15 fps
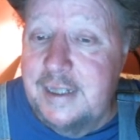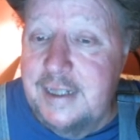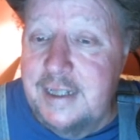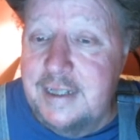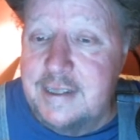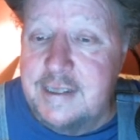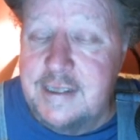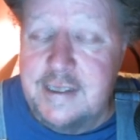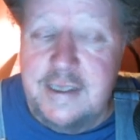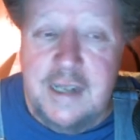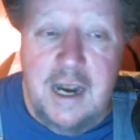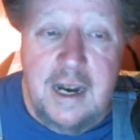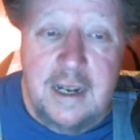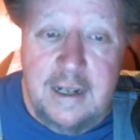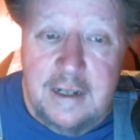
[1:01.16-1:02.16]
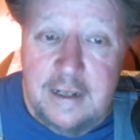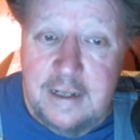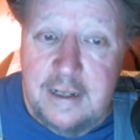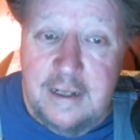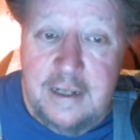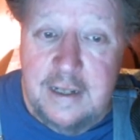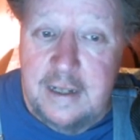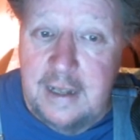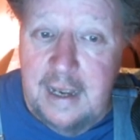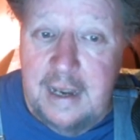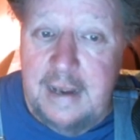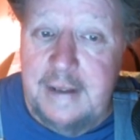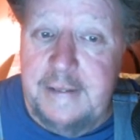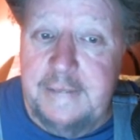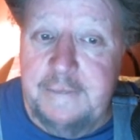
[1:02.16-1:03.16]
This is not
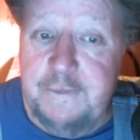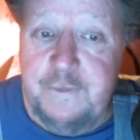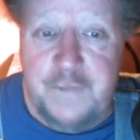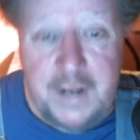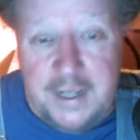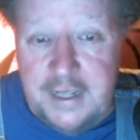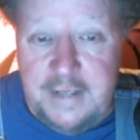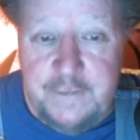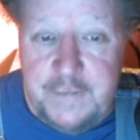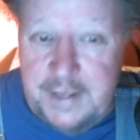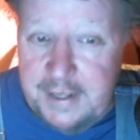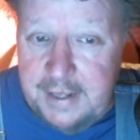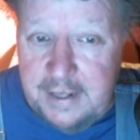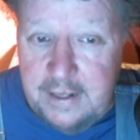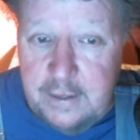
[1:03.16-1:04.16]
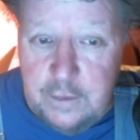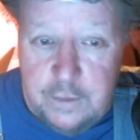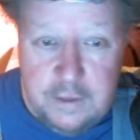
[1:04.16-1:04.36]
a funny video.